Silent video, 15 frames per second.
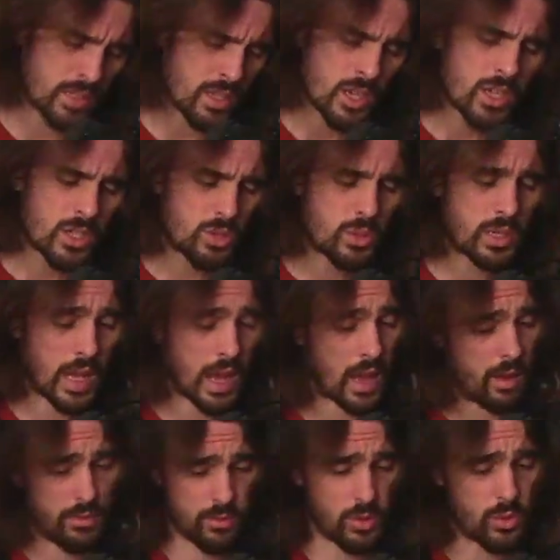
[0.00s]
you can
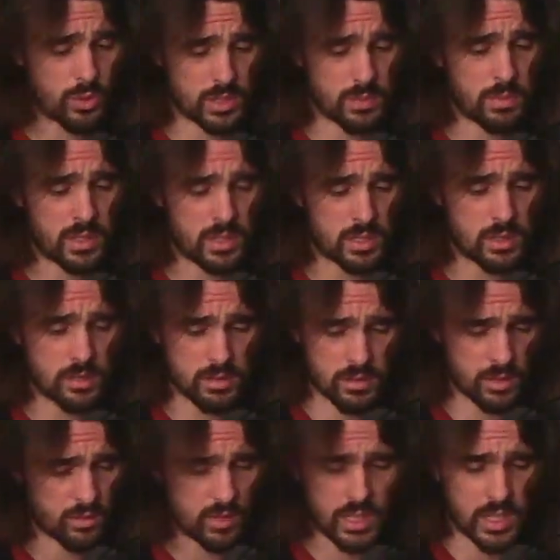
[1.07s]
have no expenses
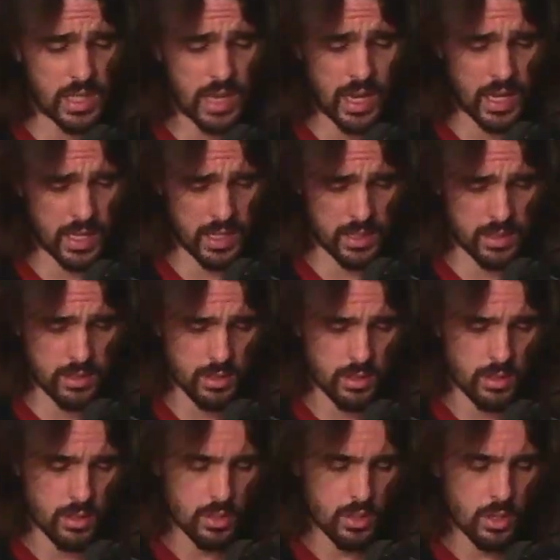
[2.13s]
of any kind.
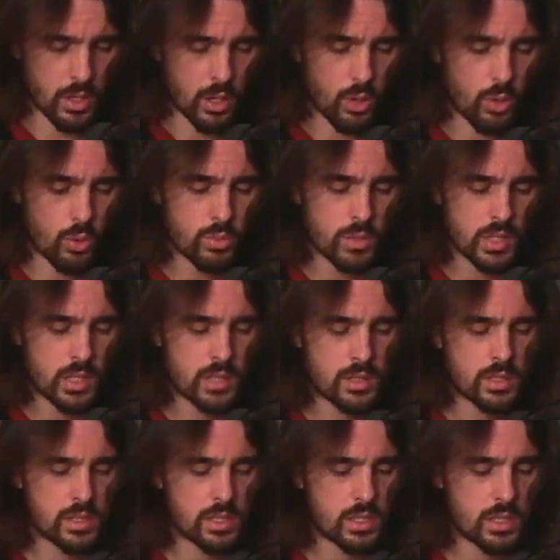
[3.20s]
Only
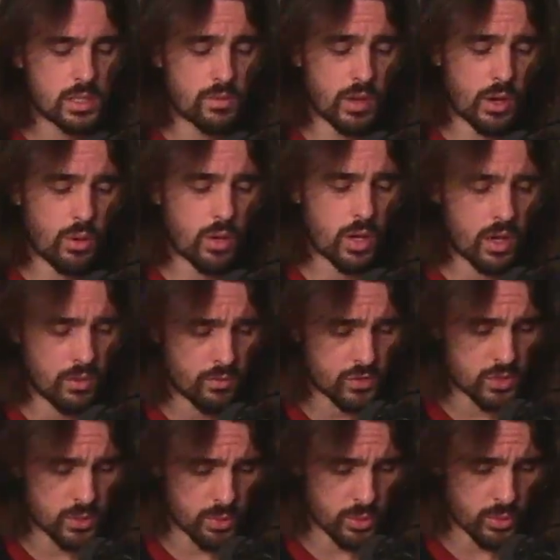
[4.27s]
conceive how
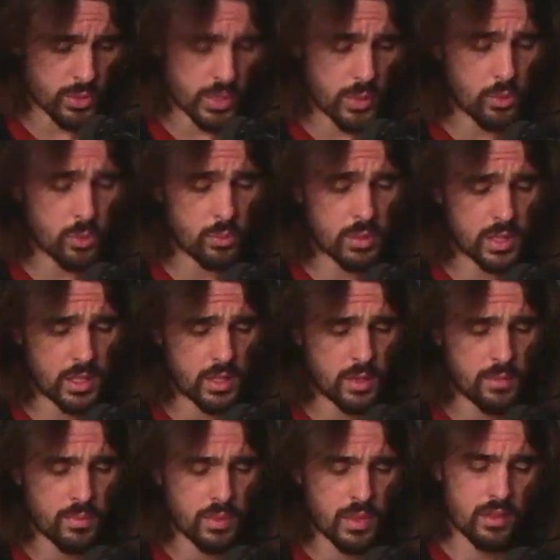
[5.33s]
comfortable they will be.
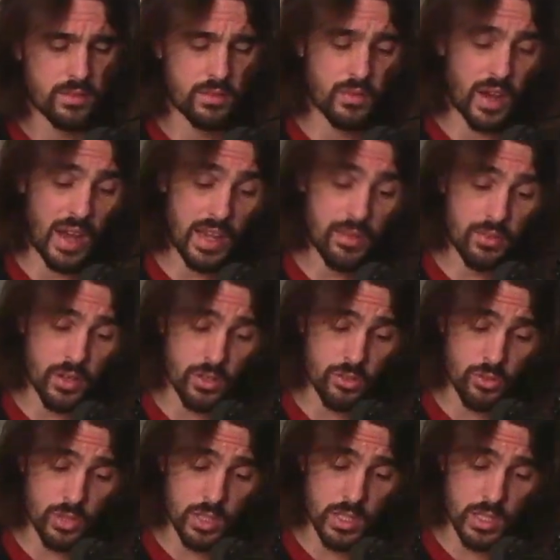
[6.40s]

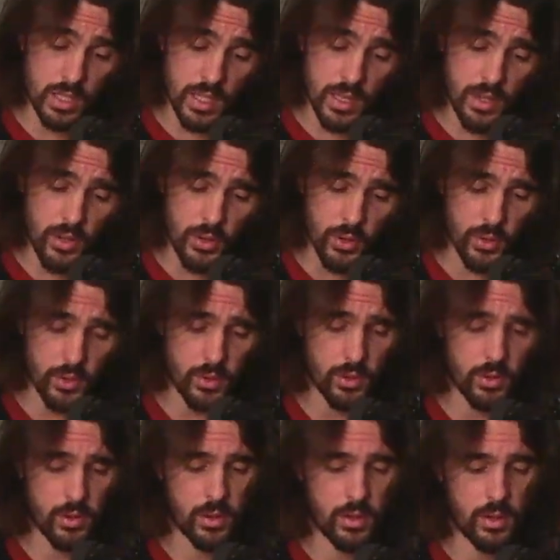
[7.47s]
500 a year.
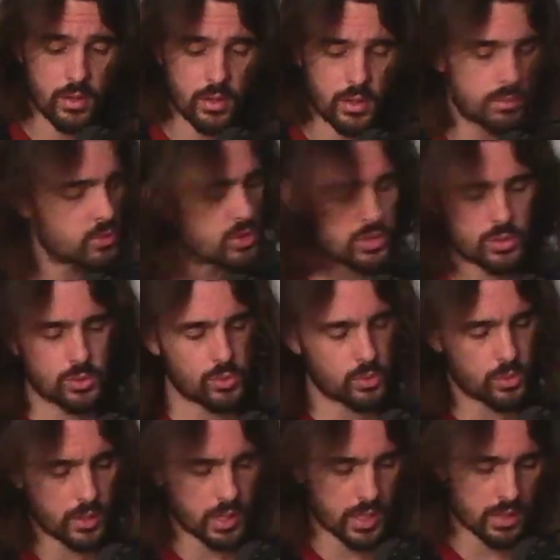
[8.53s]
I'm sure
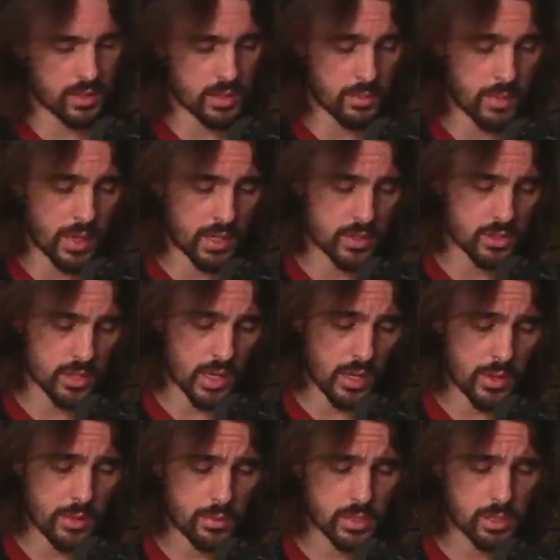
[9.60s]
I cannot imagine how they
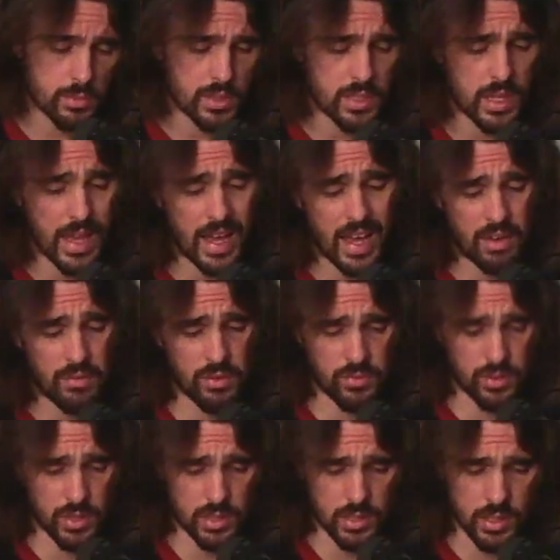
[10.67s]
will spend half of
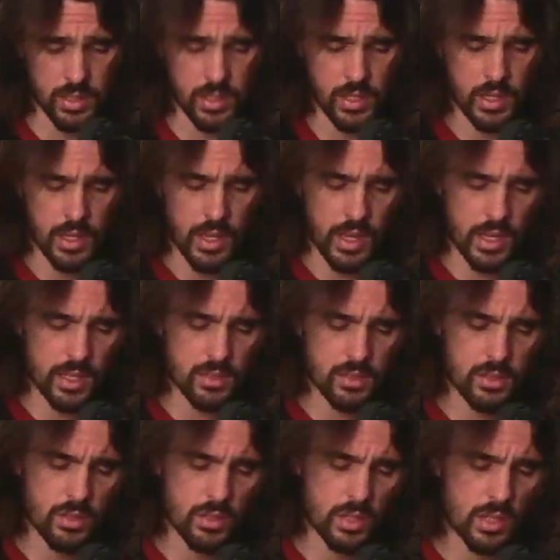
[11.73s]
it, and as to
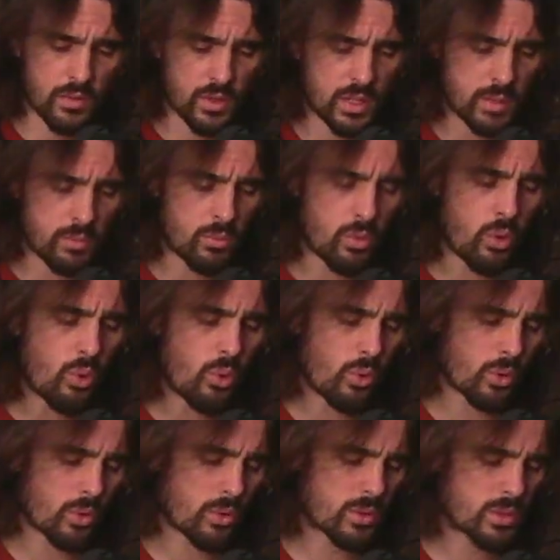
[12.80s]
your giving them
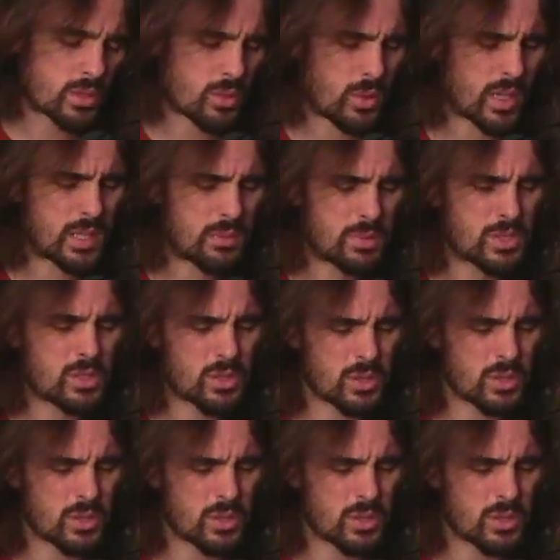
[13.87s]
more, it's quite absurd to